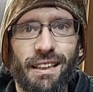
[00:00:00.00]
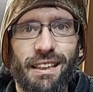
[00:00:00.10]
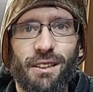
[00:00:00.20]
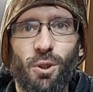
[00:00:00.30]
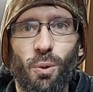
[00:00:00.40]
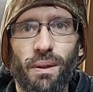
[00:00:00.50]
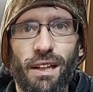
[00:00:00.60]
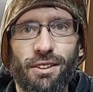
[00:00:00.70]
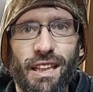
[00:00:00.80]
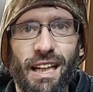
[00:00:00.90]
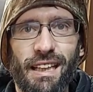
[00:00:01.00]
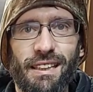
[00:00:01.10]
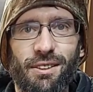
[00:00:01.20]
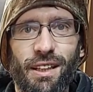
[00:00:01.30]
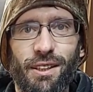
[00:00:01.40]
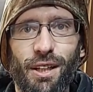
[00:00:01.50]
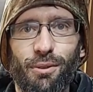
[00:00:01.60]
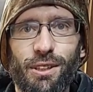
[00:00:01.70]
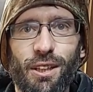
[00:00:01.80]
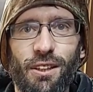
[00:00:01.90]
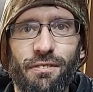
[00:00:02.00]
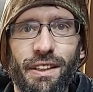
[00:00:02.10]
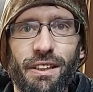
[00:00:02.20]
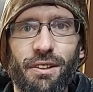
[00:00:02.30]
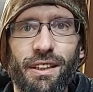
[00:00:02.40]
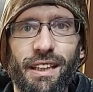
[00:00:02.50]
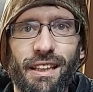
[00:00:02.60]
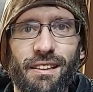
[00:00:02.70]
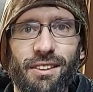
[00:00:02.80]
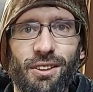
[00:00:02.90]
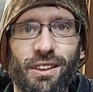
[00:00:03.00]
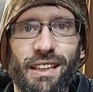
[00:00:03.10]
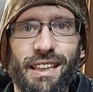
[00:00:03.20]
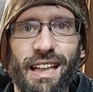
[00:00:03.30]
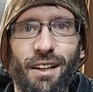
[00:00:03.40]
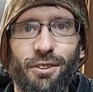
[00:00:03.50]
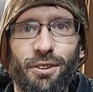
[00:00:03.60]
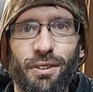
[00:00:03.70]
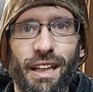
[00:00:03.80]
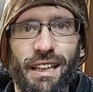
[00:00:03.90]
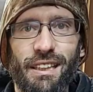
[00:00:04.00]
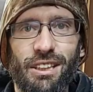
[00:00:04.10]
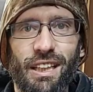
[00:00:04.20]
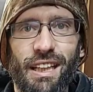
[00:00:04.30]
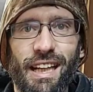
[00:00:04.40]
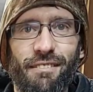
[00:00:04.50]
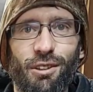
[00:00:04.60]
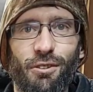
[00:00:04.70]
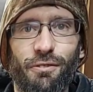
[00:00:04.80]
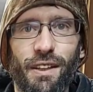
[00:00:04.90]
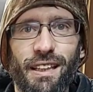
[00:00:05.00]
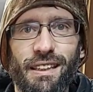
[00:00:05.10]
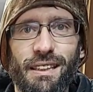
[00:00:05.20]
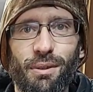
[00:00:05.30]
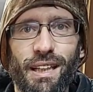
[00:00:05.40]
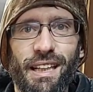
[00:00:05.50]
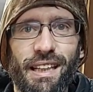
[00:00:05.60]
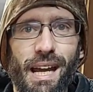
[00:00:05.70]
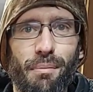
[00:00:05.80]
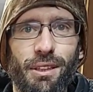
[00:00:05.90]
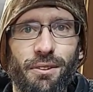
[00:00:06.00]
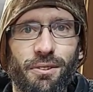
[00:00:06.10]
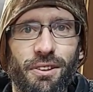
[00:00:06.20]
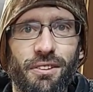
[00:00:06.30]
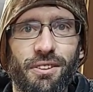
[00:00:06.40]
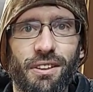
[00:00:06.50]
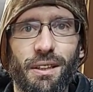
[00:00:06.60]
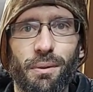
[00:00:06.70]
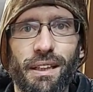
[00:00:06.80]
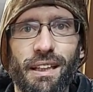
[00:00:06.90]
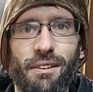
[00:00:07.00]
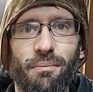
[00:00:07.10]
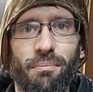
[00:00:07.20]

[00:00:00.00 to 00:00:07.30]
It is cold outside, so I thought we'd start the video in here. So let's get out to the range and have a little fun and see what kind of damage it'll do. So here we go.